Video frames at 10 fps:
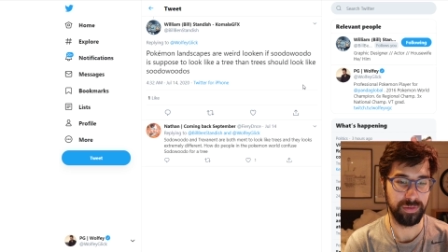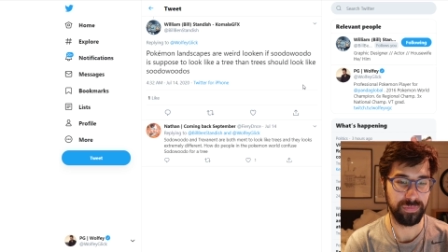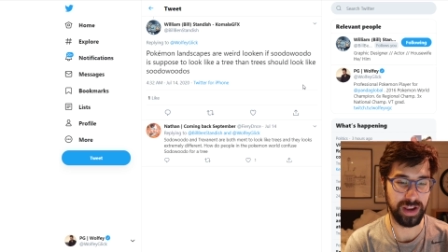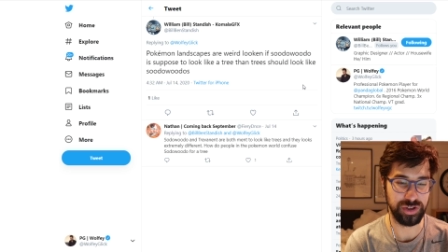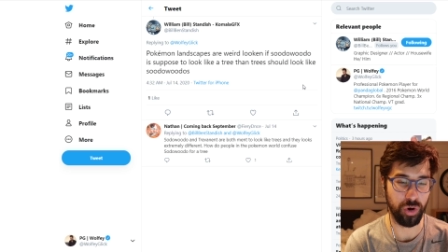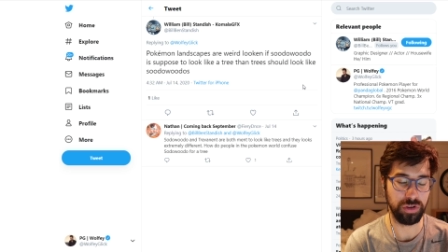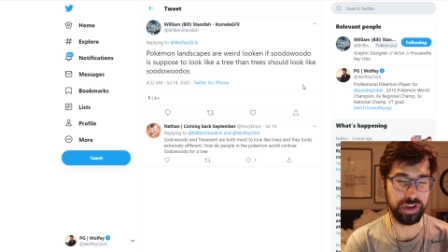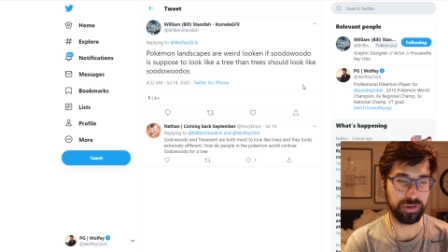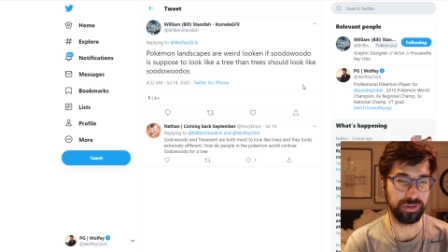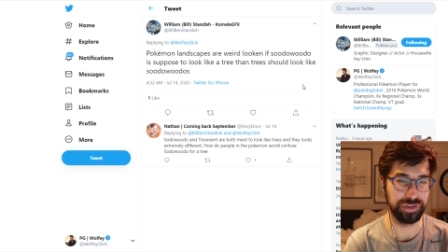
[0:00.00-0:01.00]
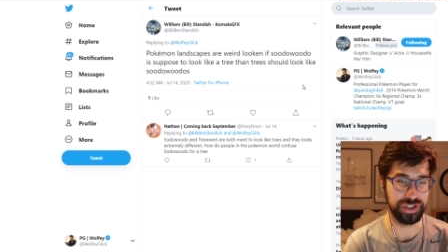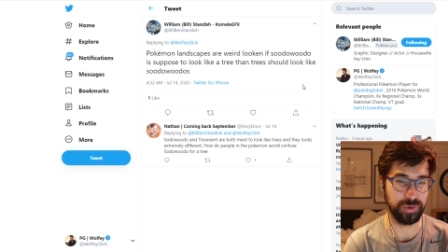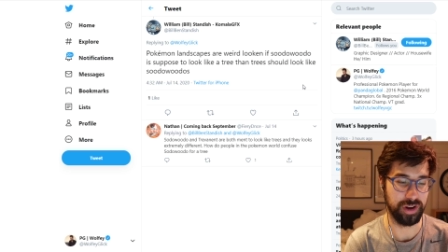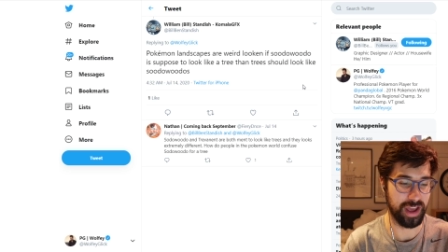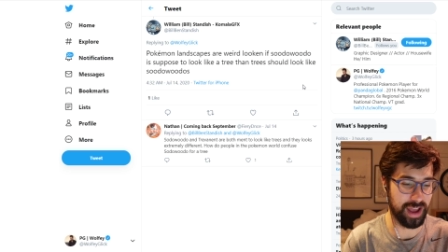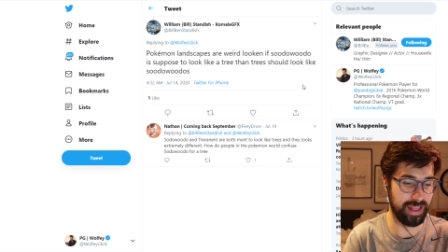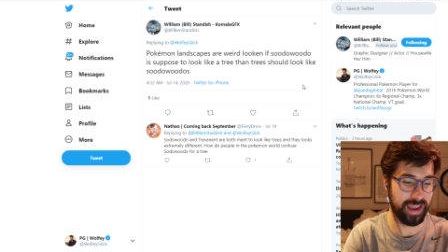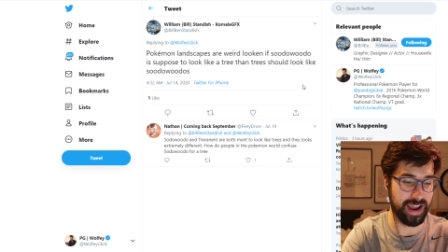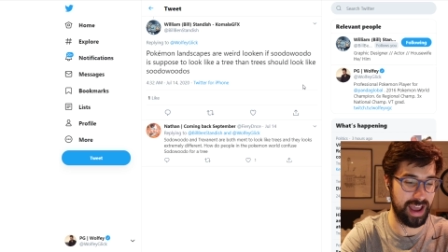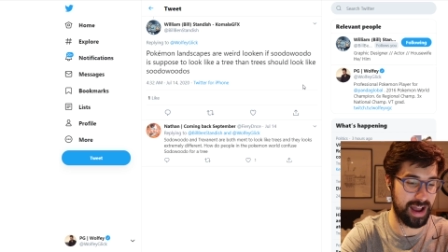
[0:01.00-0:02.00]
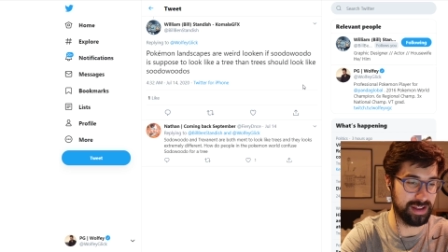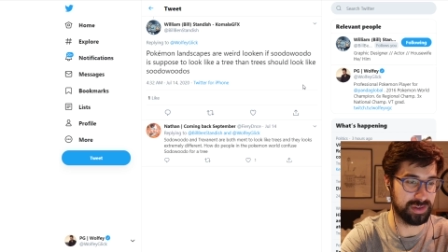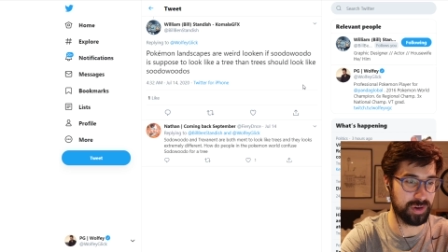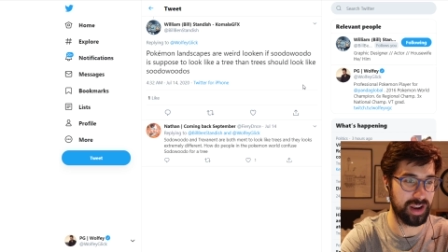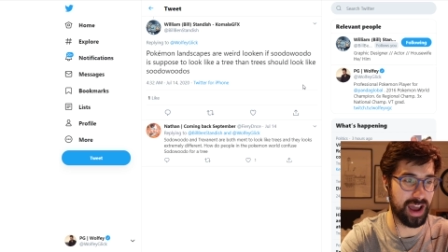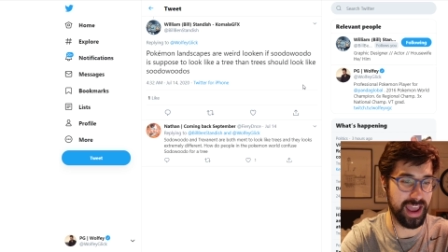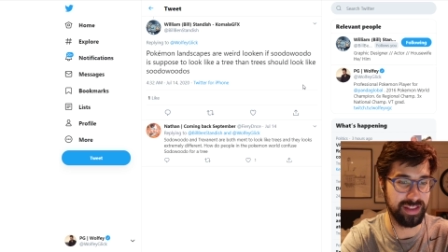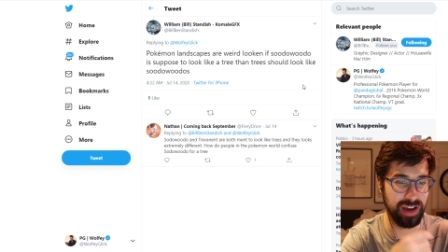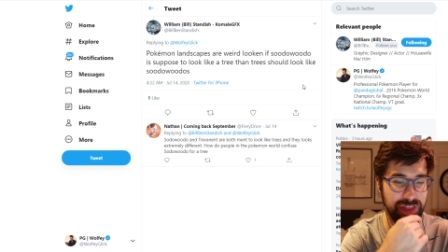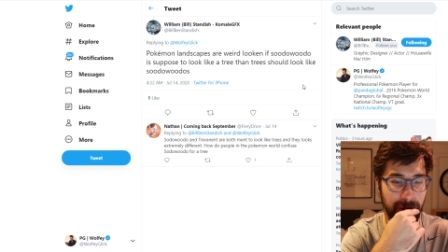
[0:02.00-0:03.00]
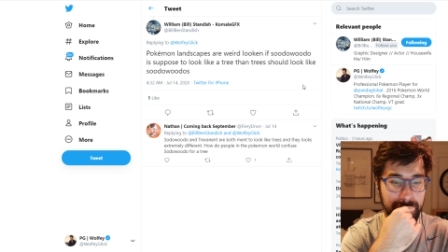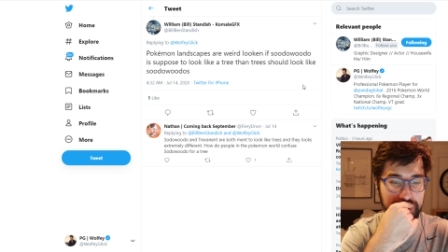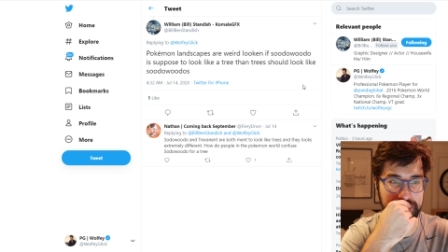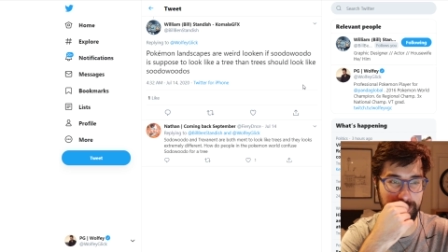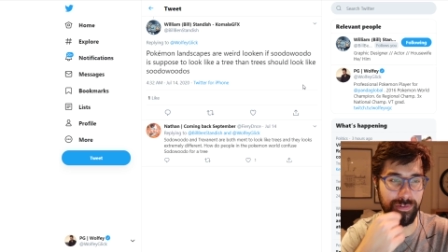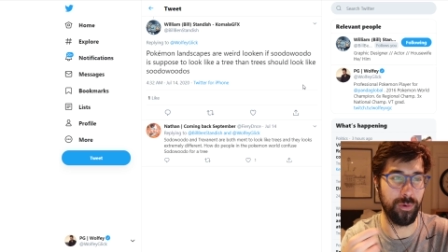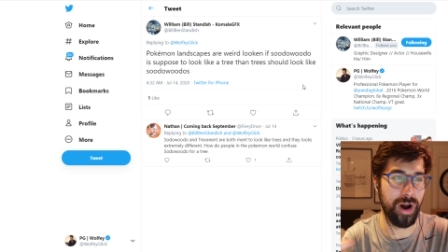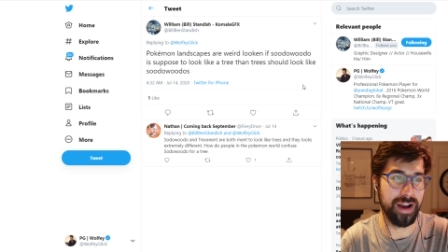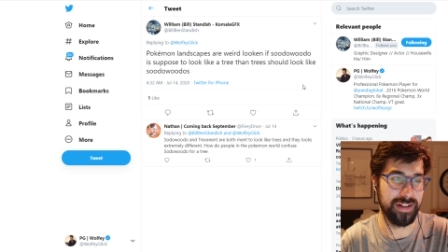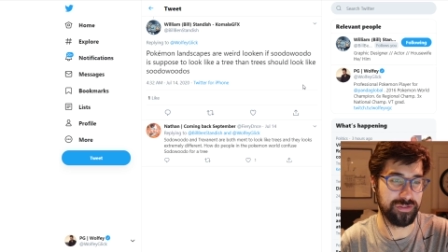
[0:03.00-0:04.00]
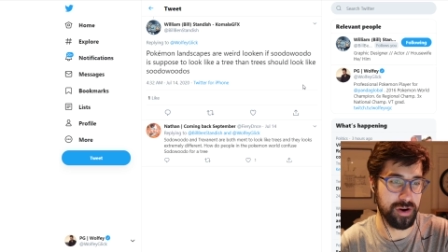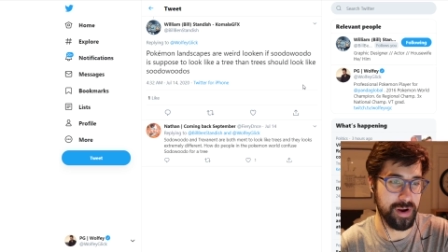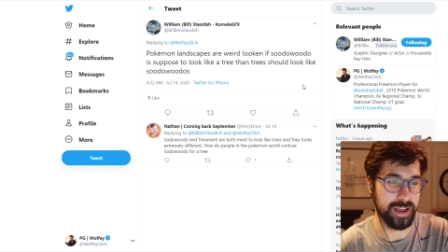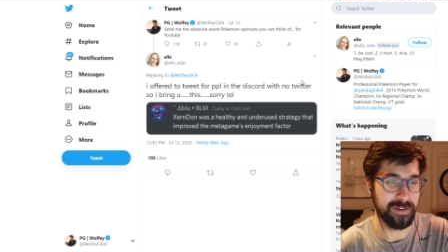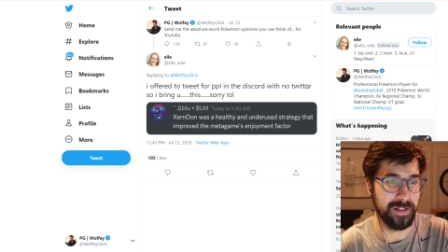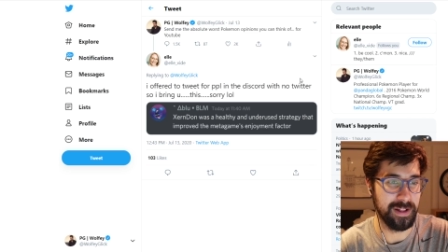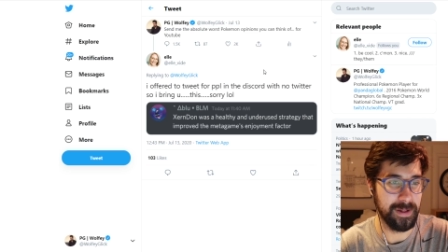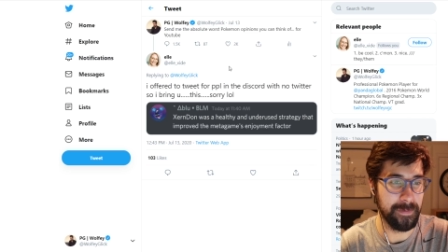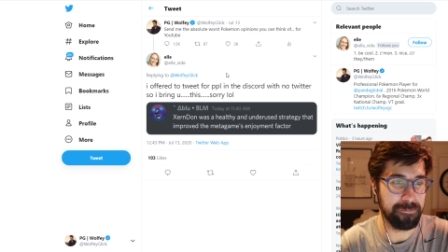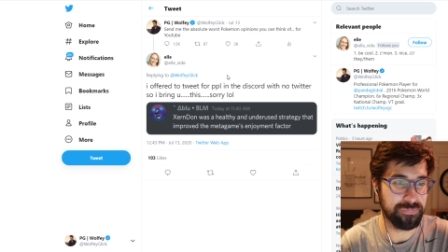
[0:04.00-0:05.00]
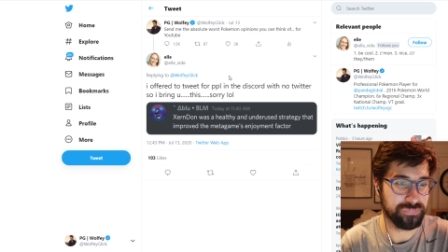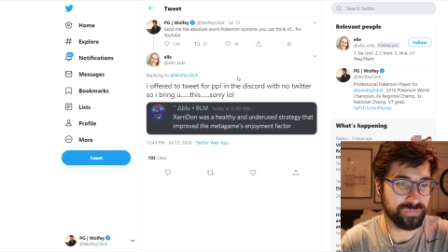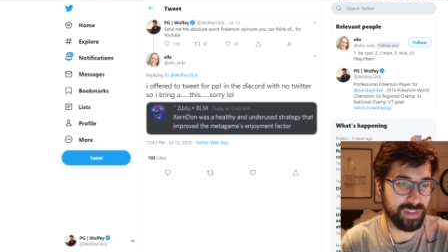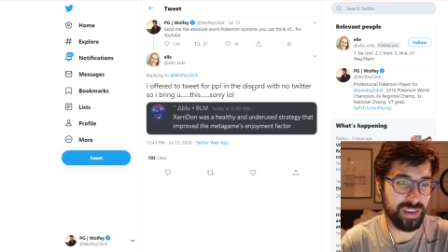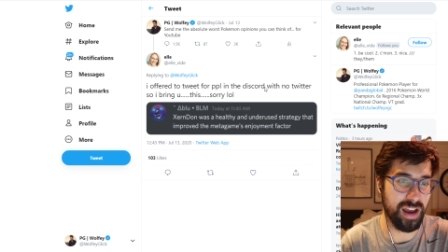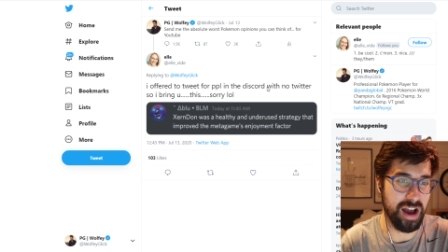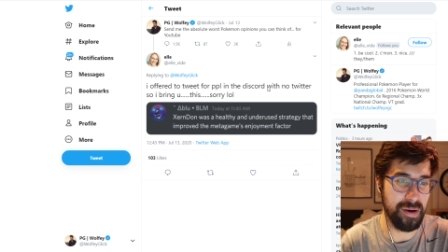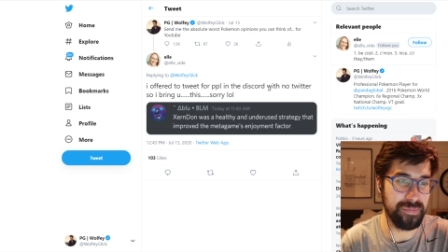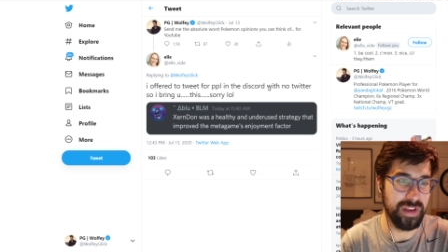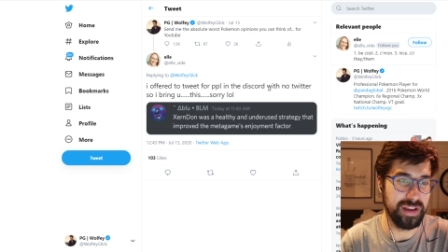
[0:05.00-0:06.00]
I totally agree with this one. I, I like, I, this one, I, I thought about this one for a while after I read it. Um,